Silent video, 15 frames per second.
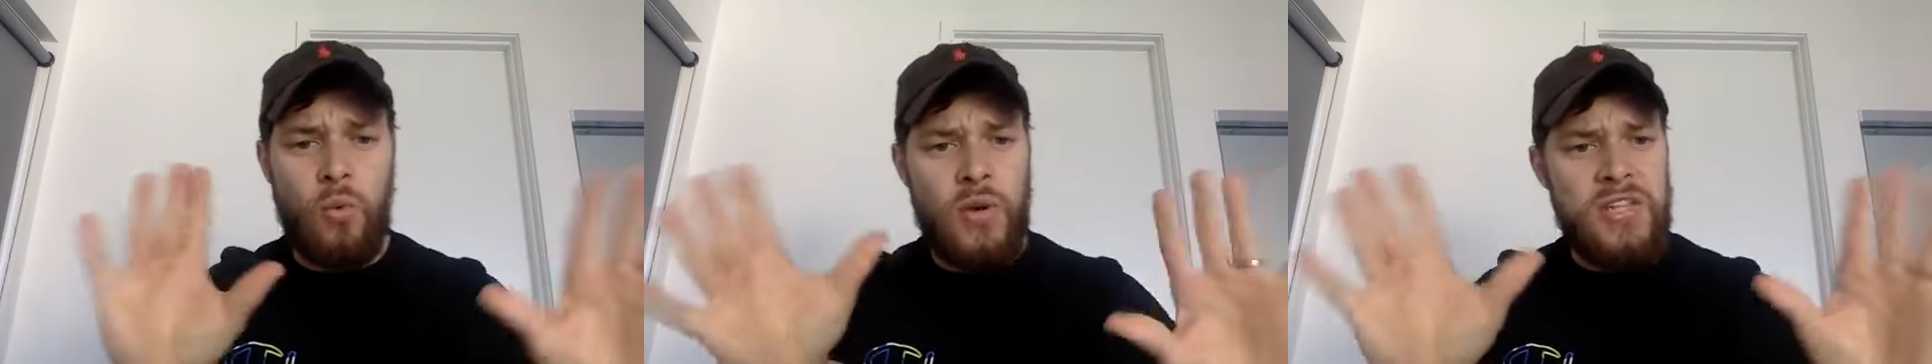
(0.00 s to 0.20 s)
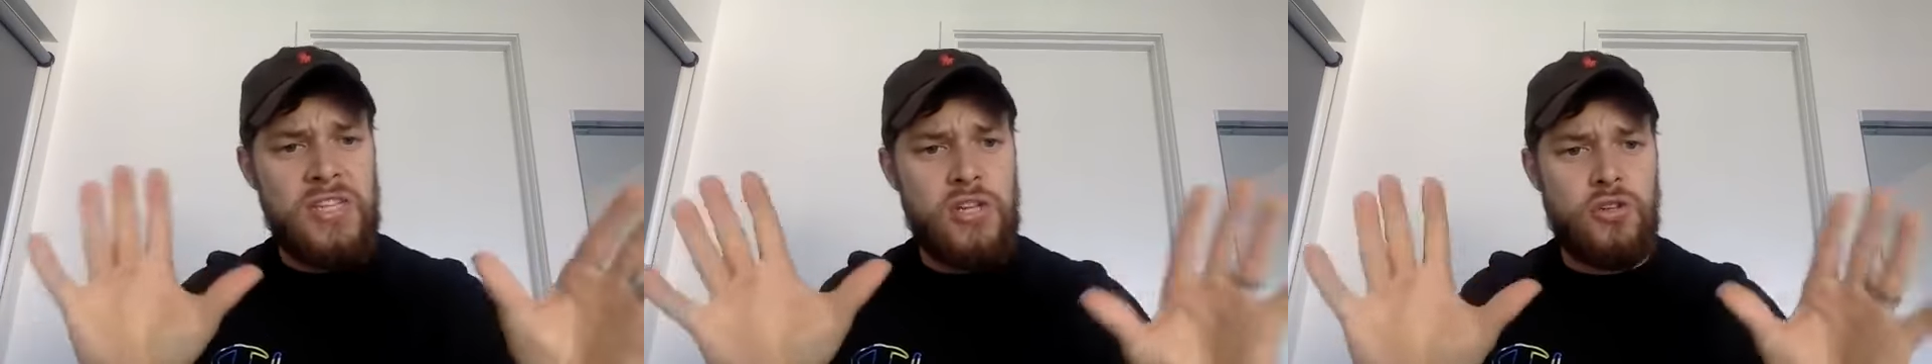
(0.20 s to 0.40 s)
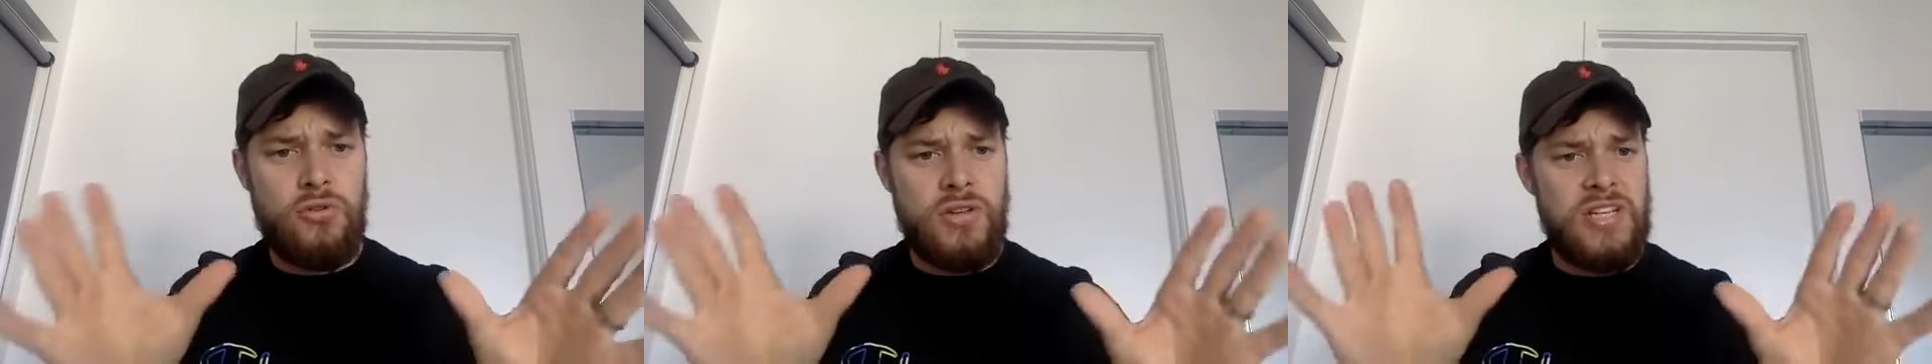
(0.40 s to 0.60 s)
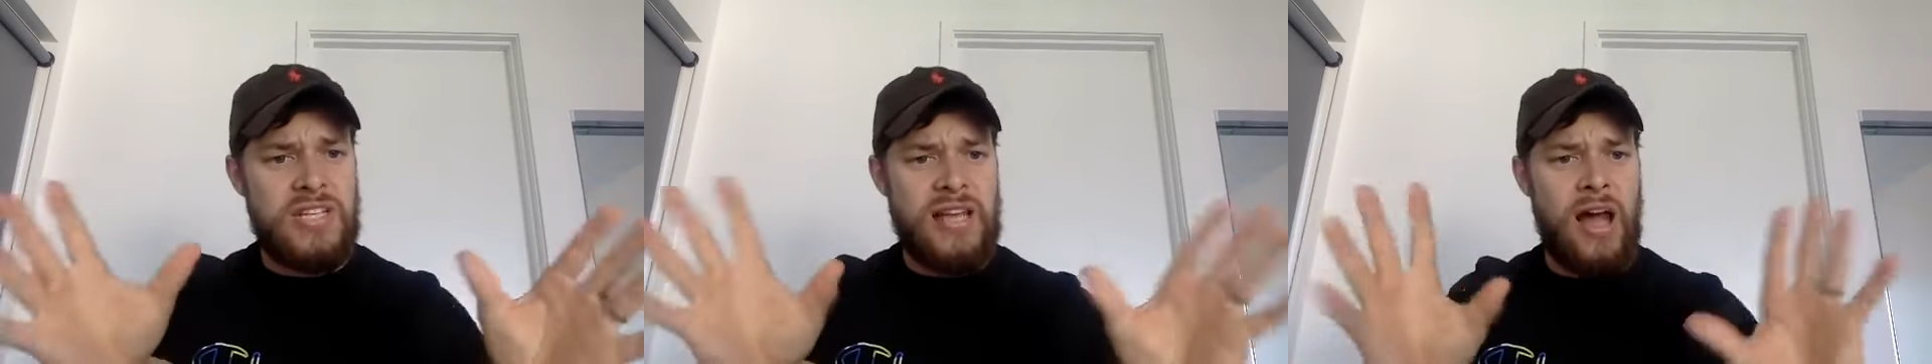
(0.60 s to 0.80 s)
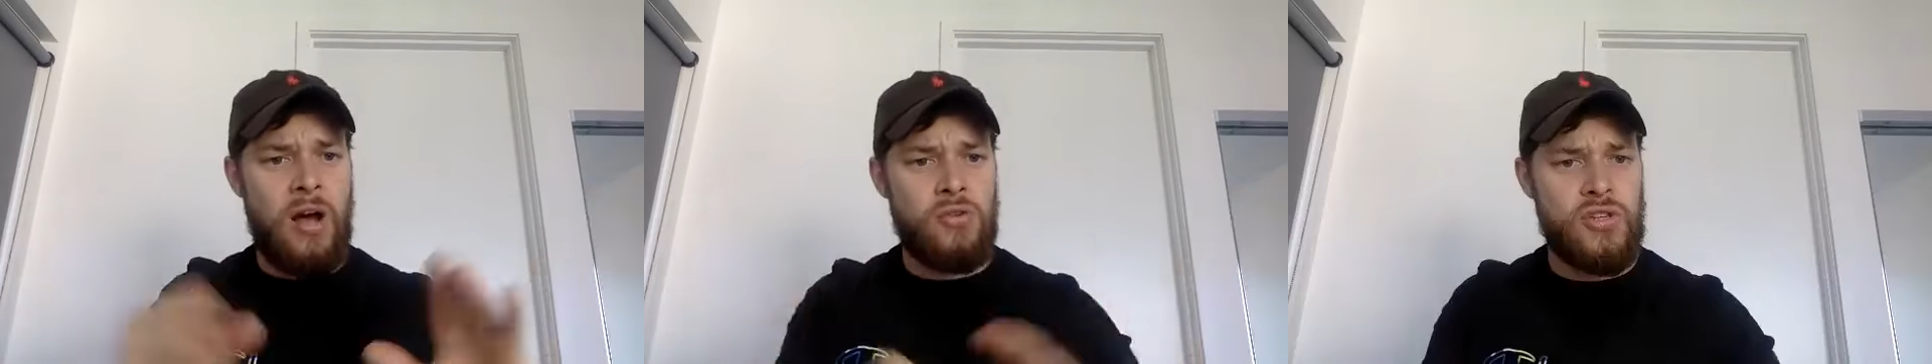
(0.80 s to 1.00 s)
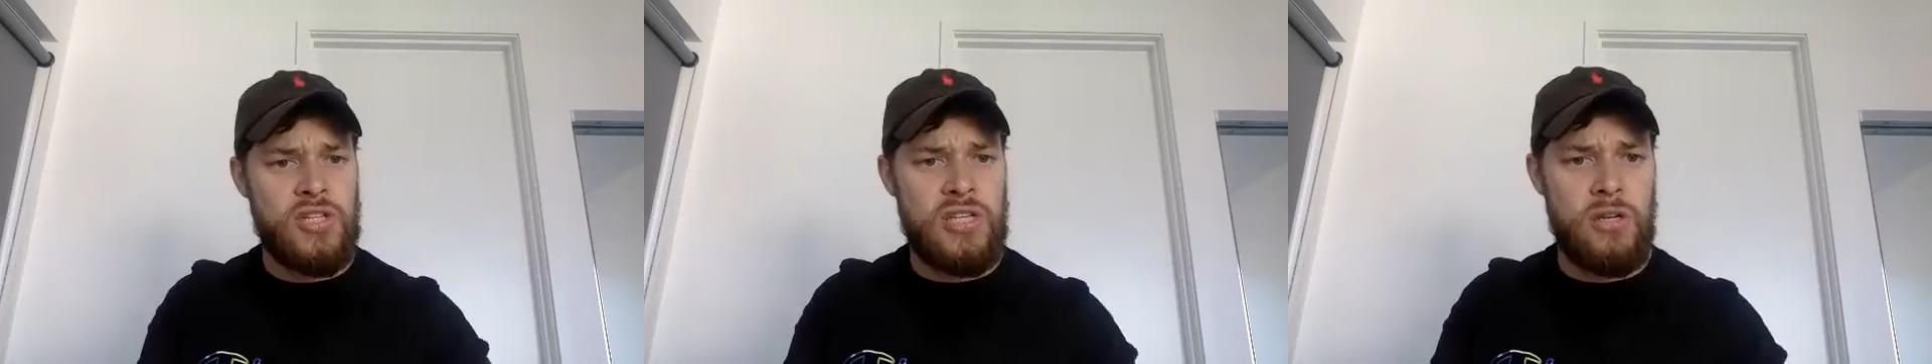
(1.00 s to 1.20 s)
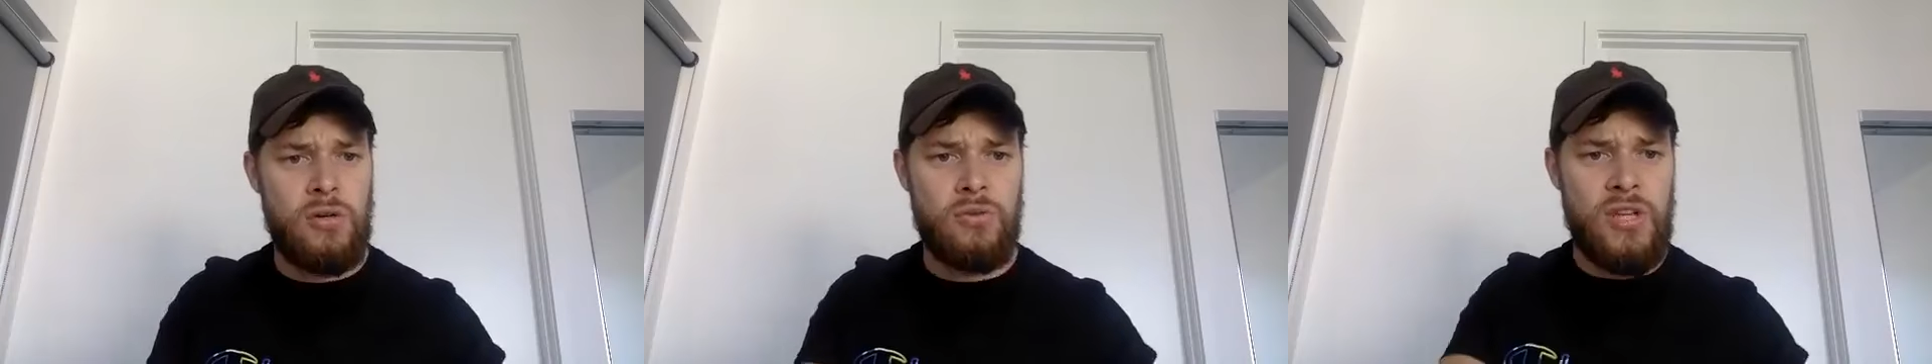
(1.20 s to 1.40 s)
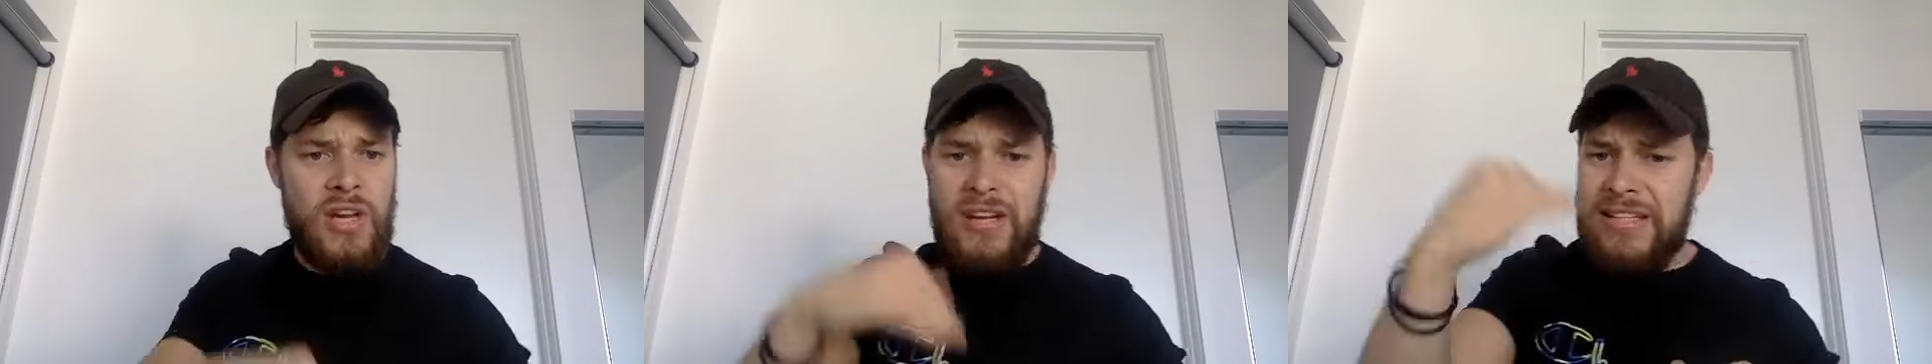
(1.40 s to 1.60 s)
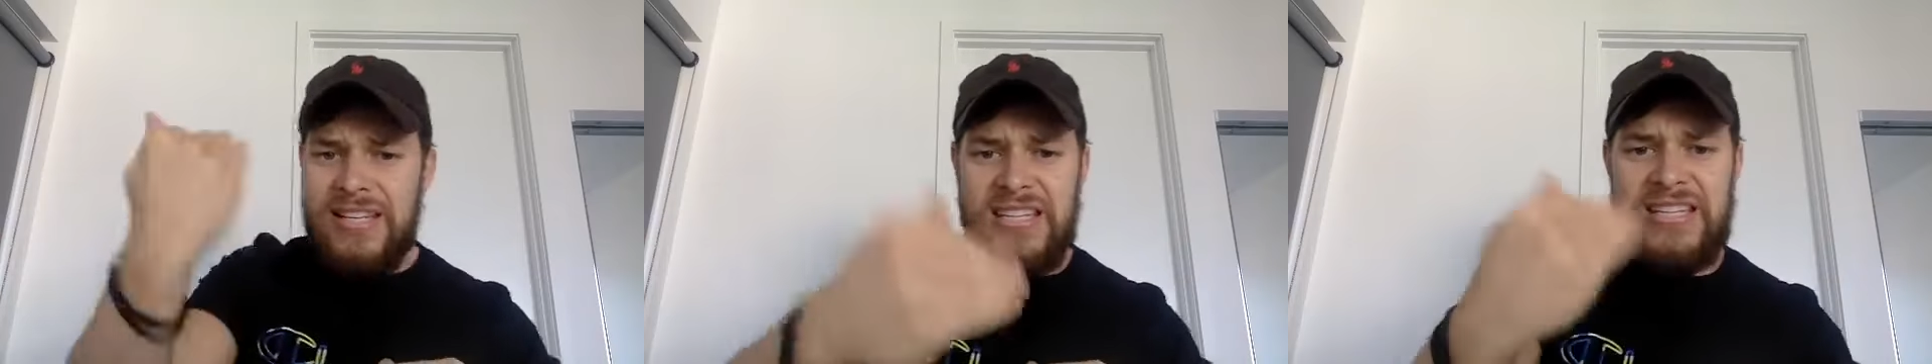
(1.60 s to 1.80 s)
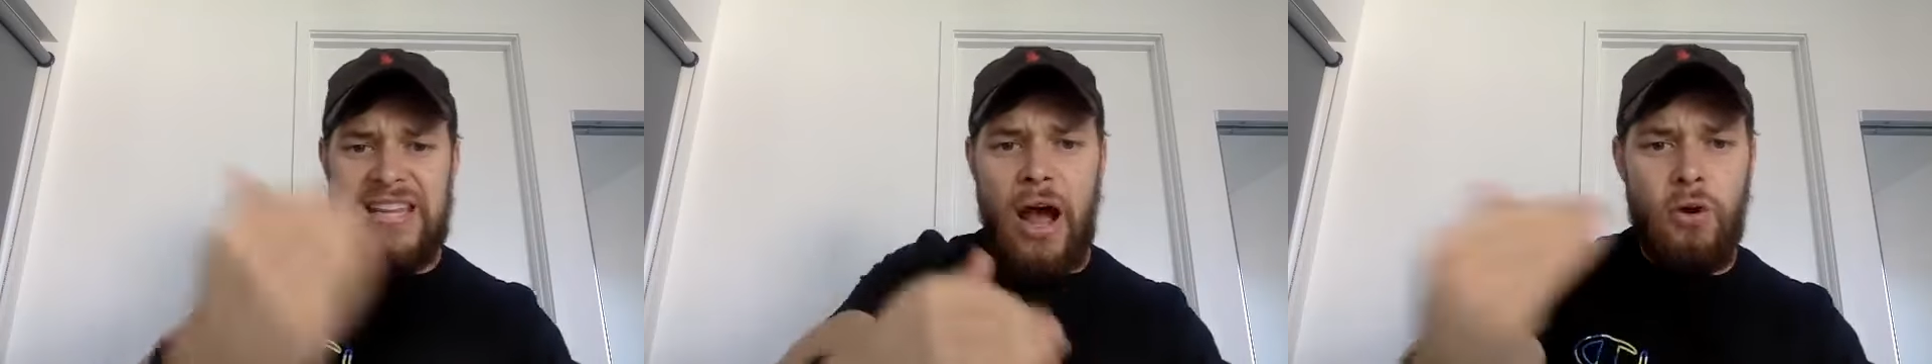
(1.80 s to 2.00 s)
wizardry sales skills to
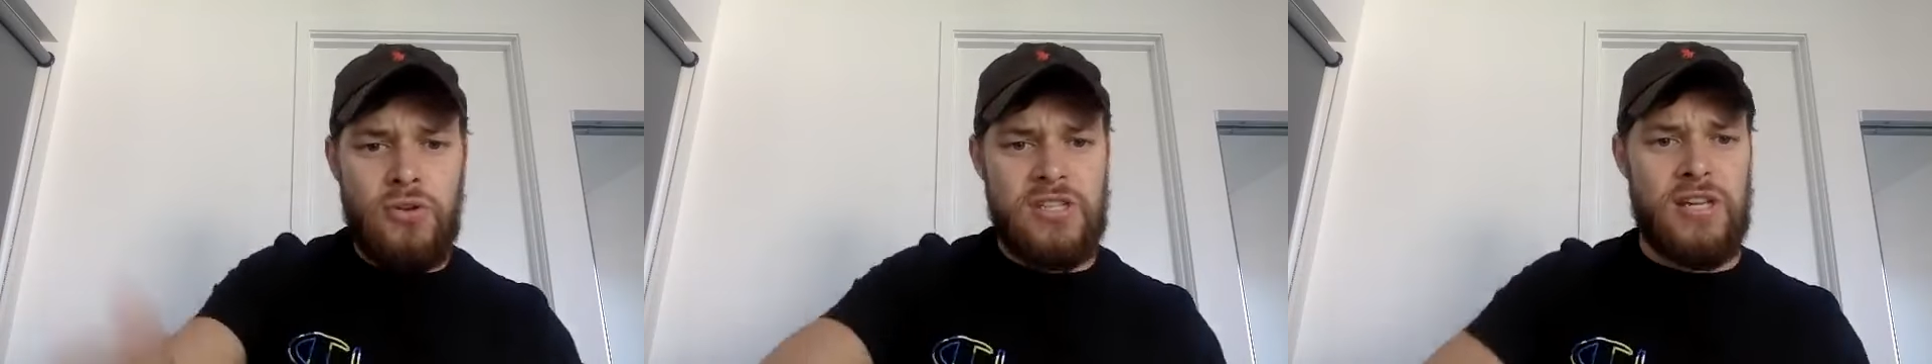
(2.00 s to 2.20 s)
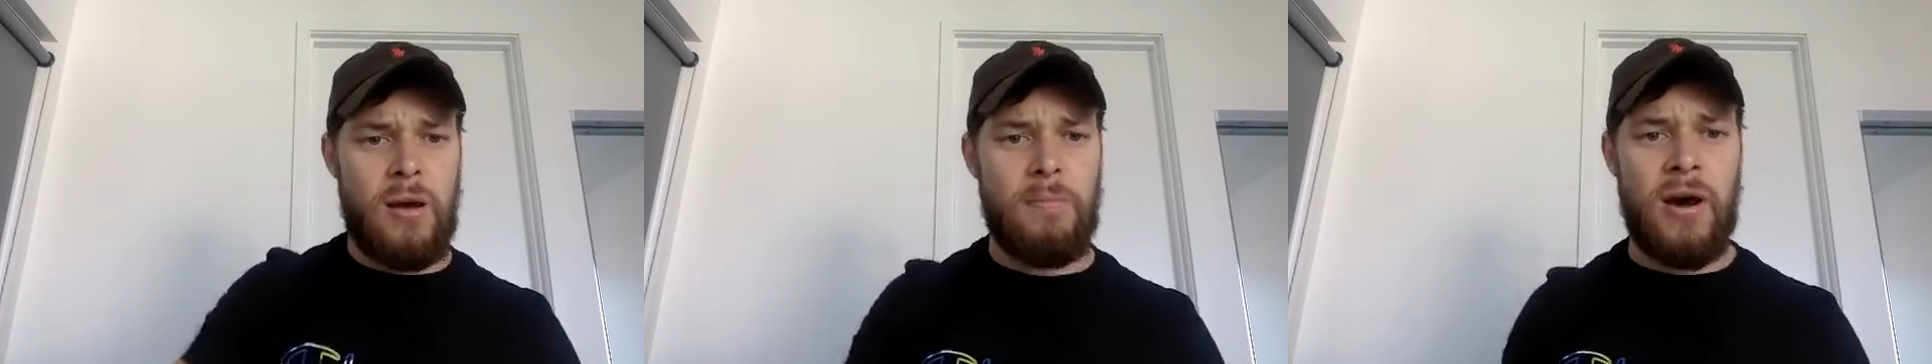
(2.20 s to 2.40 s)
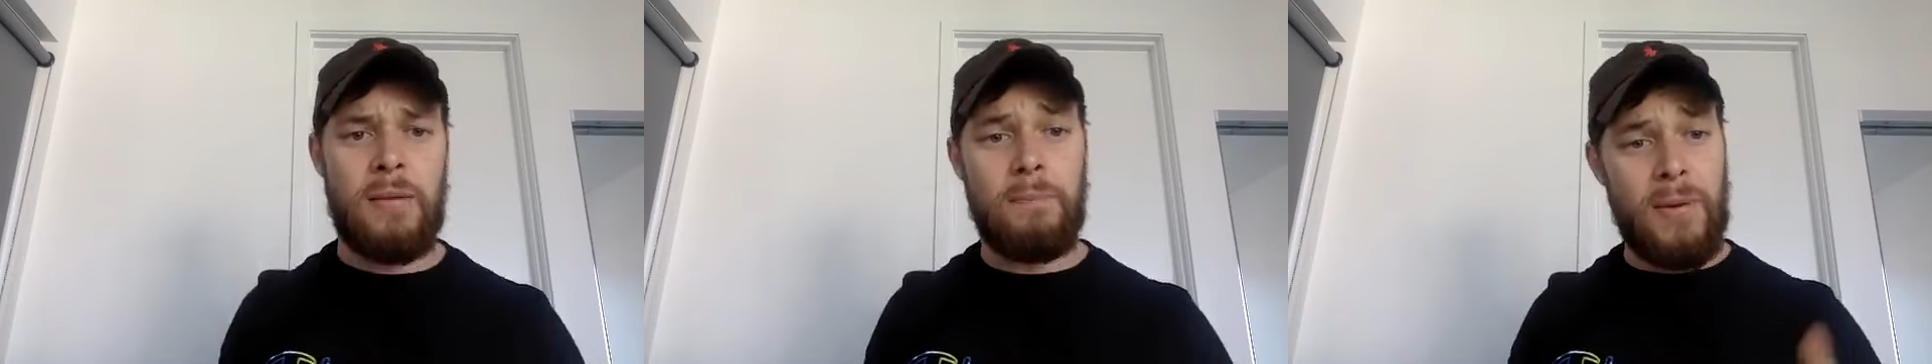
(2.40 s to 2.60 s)
sell someone,